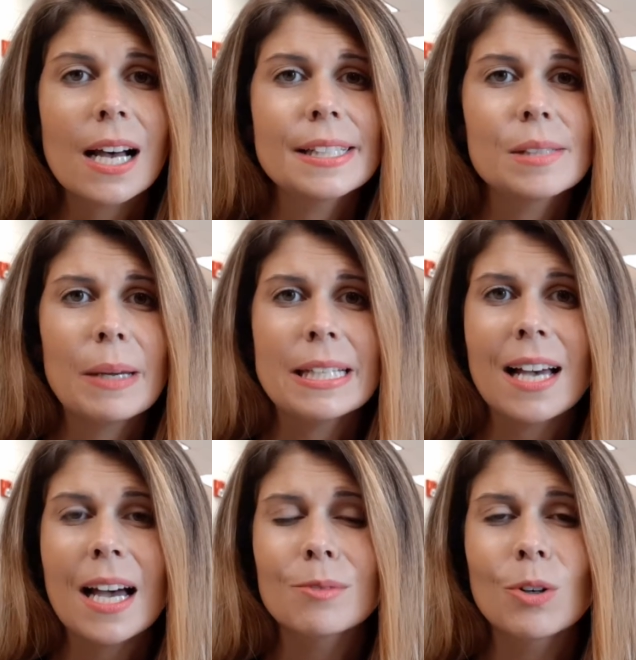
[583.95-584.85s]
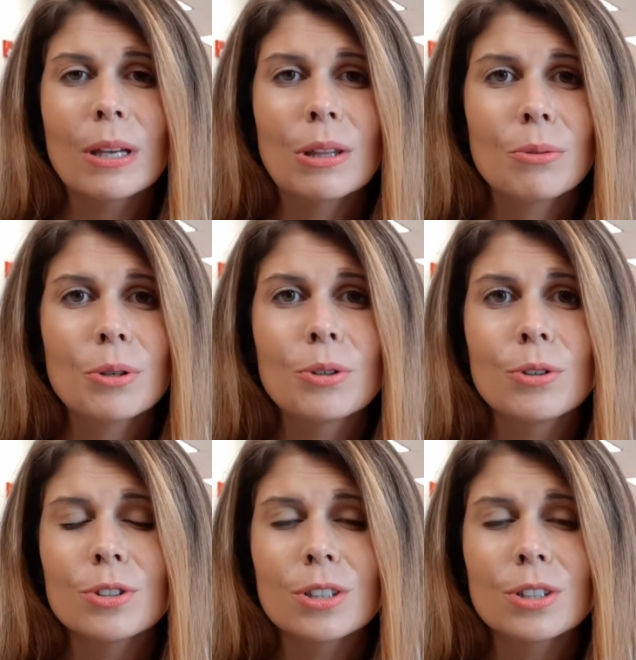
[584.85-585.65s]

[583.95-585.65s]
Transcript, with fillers: I spent time going through Google